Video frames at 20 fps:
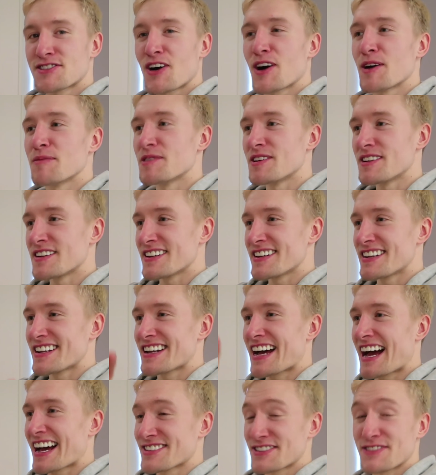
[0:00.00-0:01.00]
Simon,
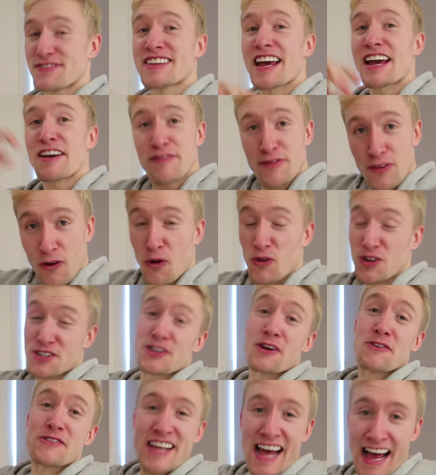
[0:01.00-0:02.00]
as of day four,
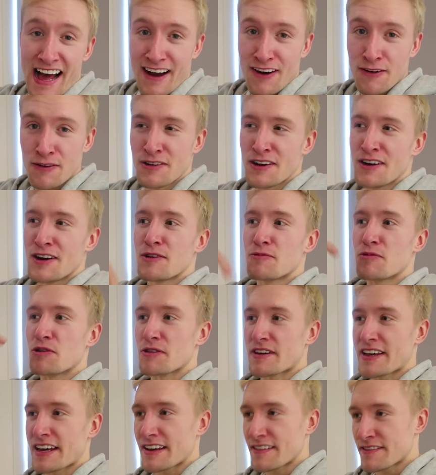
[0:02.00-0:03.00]
so now,
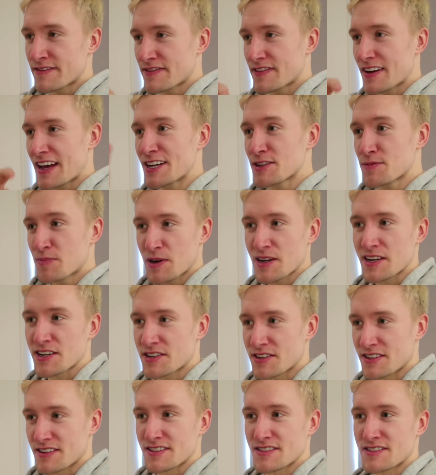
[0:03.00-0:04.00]
will give his
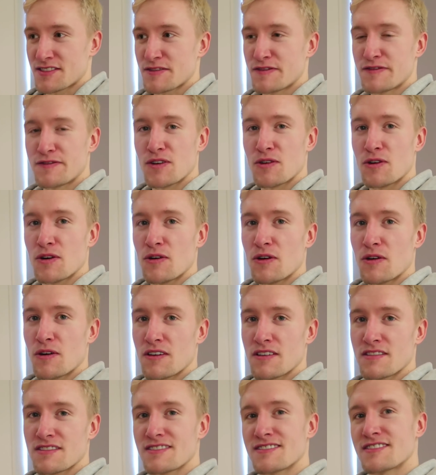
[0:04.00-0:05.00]
predictions
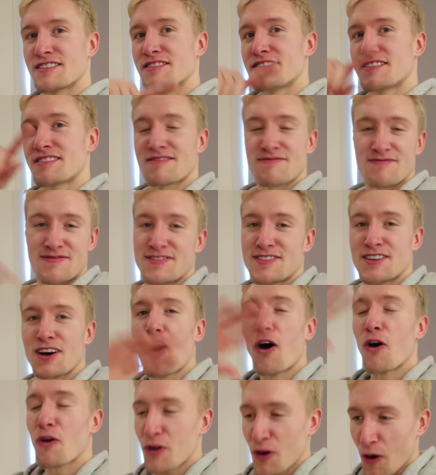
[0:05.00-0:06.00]
for the
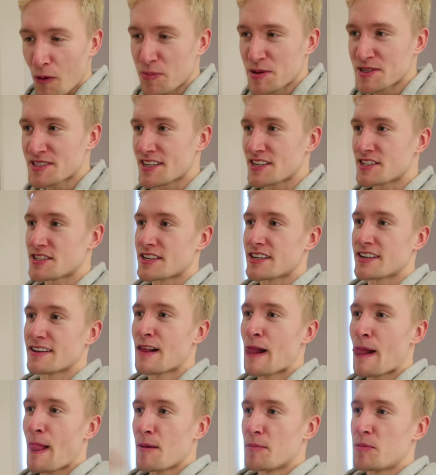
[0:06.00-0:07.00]
whole
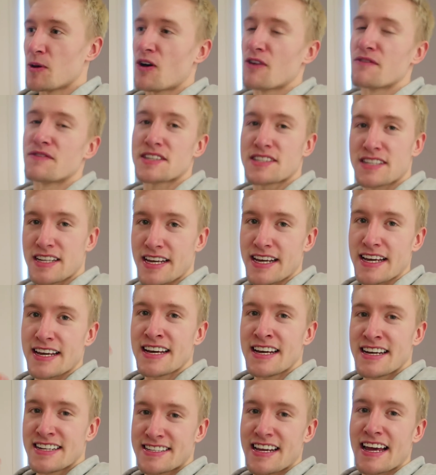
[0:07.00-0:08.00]
competition but
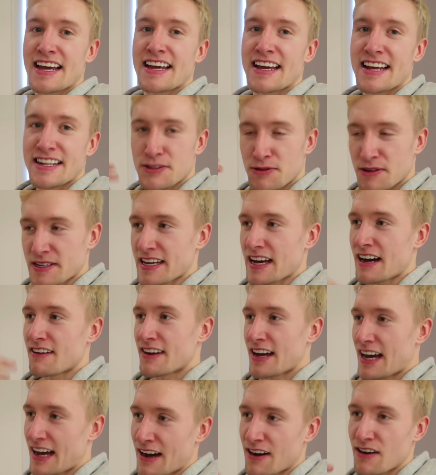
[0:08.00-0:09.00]
obviously taking into
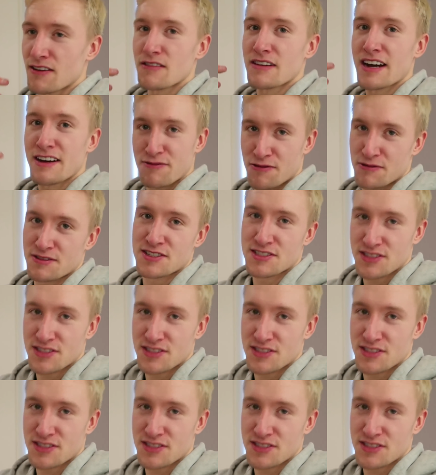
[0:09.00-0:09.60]
account how everyone